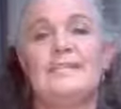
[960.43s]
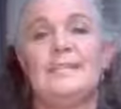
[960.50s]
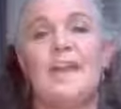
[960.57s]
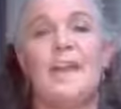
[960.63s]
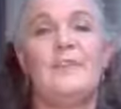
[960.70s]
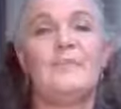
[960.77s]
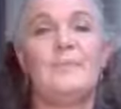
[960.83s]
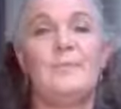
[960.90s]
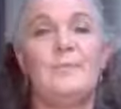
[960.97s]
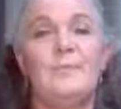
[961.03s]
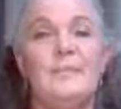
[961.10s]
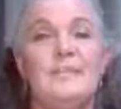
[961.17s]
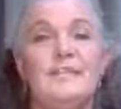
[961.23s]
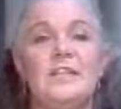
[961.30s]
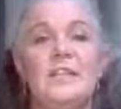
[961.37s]
to have your
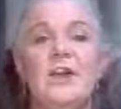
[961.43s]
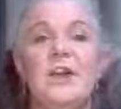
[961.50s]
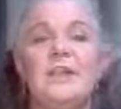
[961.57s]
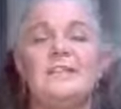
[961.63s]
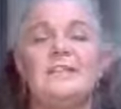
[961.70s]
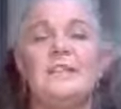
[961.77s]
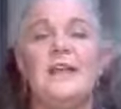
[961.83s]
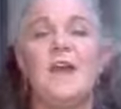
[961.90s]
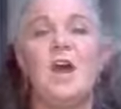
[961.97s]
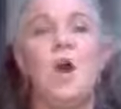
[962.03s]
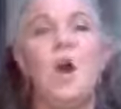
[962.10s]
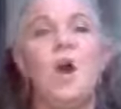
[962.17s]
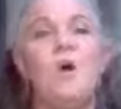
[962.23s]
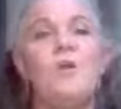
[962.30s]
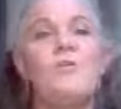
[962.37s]
Lepidolite
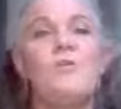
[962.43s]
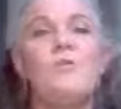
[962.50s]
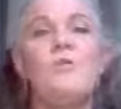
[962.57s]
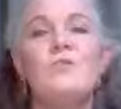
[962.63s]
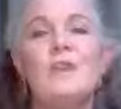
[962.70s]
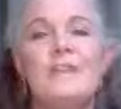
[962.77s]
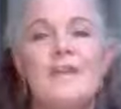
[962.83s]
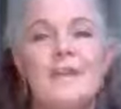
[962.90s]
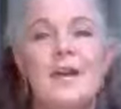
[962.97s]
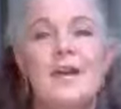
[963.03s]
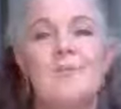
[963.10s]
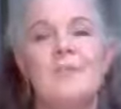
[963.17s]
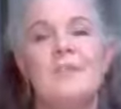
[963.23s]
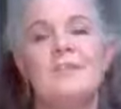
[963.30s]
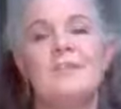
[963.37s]
on or near,
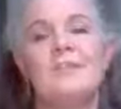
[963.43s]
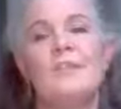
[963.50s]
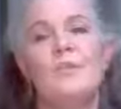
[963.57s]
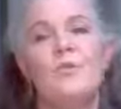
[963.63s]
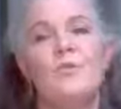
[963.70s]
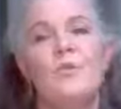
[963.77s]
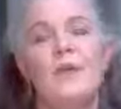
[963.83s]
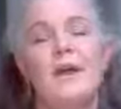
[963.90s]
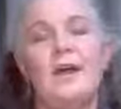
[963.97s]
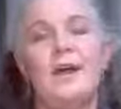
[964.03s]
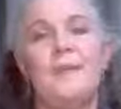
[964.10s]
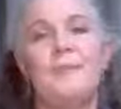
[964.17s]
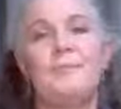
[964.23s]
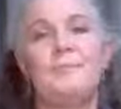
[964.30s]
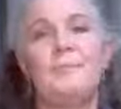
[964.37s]
because
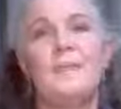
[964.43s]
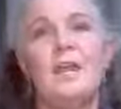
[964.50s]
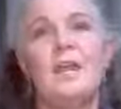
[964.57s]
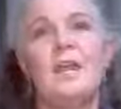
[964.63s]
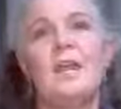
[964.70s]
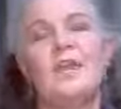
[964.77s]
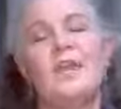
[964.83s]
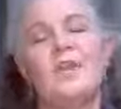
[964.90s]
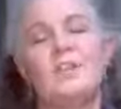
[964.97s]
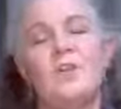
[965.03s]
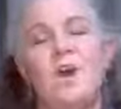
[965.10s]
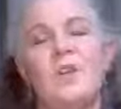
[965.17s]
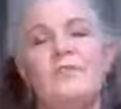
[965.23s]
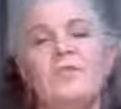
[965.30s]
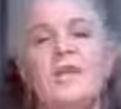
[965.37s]
it's
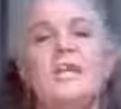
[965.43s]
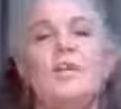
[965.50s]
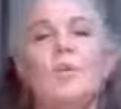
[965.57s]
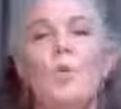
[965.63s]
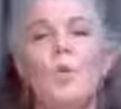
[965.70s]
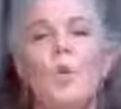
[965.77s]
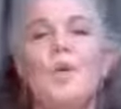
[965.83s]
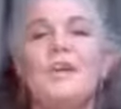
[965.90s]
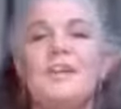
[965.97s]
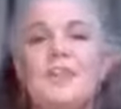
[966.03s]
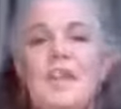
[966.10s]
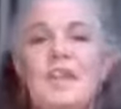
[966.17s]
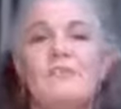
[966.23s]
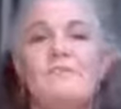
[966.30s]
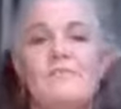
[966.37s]
kind of like it'll work
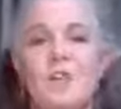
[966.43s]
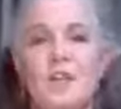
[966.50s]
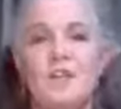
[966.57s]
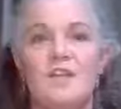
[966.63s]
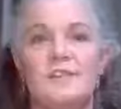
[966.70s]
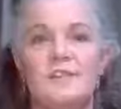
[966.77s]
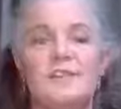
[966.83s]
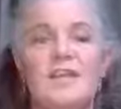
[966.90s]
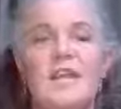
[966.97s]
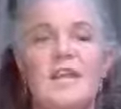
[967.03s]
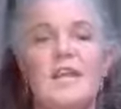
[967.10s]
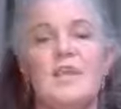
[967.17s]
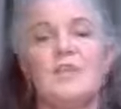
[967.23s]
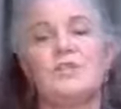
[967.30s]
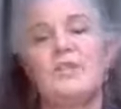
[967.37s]
there first.
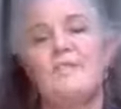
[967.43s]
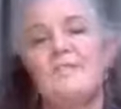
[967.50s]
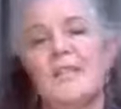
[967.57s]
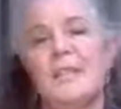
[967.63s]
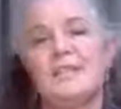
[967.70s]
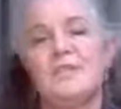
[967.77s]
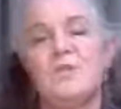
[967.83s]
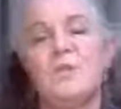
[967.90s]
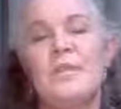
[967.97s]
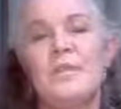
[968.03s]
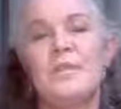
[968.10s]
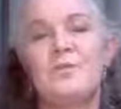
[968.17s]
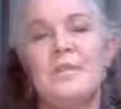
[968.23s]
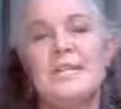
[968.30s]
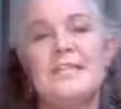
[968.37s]
So if that's one of
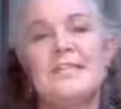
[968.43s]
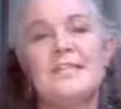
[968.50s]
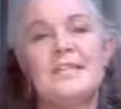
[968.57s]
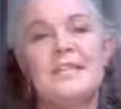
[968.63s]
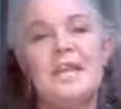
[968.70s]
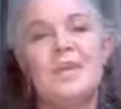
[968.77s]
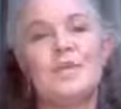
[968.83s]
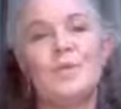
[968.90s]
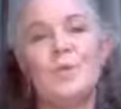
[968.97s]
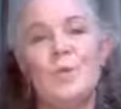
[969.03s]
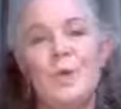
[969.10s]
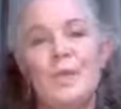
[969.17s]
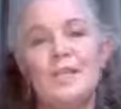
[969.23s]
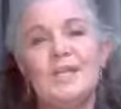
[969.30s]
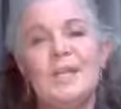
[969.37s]
the reasons that you're
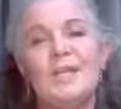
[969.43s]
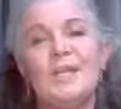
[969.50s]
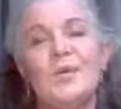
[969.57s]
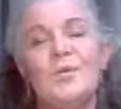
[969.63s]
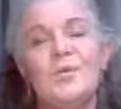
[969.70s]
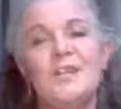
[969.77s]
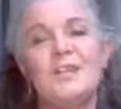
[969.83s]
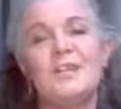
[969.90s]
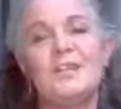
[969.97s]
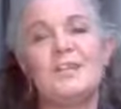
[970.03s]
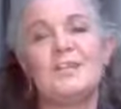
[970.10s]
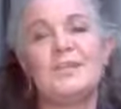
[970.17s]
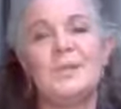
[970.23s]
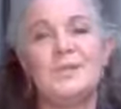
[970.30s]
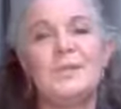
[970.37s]
working with
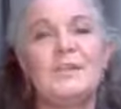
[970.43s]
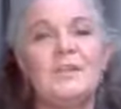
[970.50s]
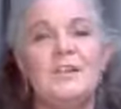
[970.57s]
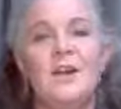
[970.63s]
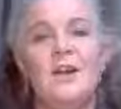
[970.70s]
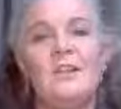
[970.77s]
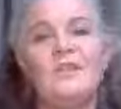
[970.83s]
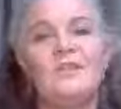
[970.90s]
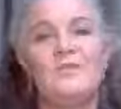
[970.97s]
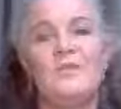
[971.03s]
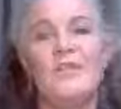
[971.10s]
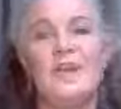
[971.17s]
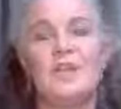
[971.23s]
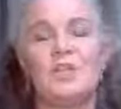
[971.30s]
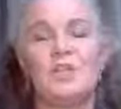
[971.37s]
Lepidolite, is for
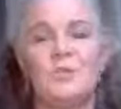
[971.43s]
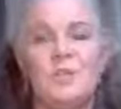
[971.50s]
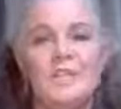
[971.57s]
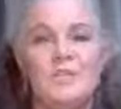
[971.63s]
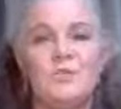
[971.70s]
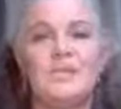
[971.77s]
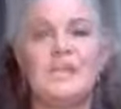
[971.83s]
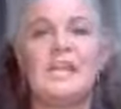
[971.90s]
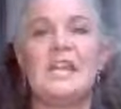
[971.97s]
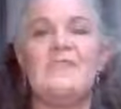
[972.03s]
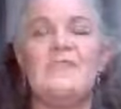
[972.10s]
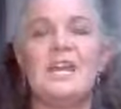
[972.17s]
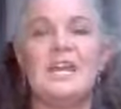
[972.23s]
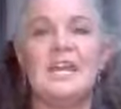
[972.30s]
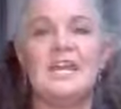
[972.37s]
that stress relief,
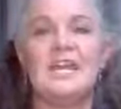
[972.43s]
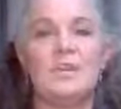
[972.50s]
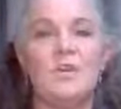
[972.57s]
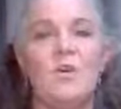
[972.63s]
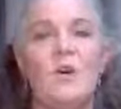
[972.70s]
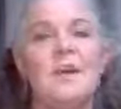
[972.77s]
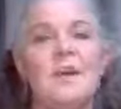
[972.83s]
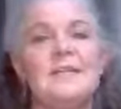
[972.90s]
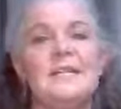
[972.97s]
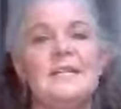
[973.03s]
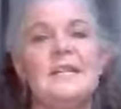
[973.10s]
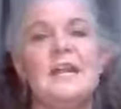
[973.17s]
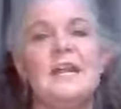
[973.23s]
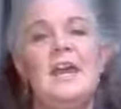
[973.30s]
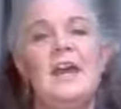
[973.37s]
that
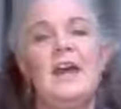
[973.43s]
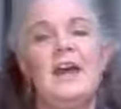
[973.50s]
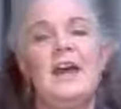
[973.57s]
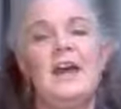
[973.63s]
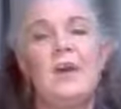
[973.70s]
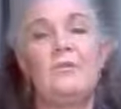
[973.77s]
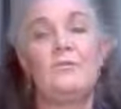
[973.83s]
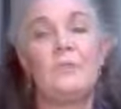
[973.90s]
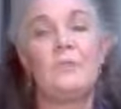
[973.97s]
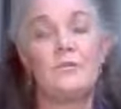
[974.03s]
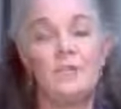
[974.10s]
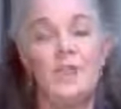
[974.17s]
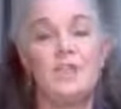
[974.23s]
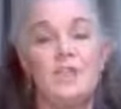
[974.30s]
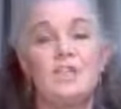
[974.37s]
anxiety,
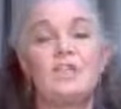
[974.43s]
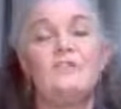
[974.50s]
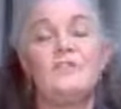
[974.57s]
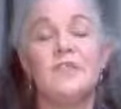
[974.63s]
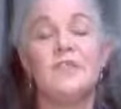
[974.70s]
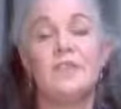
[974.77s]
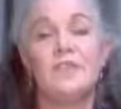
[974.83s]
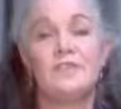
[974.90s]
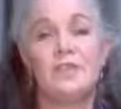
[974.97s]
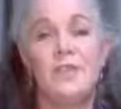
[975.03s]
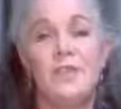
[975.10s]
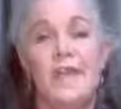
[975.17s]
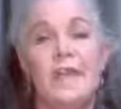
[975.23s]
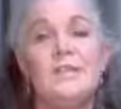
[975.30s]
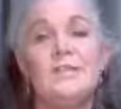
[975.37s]
for that shifting of
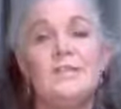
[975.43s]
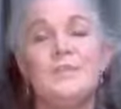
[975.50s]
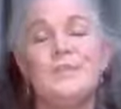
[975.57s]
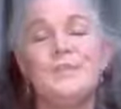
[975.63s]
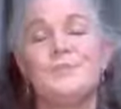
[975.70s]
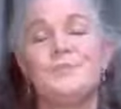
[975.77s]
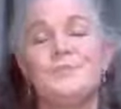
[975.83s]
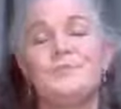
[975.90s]
change,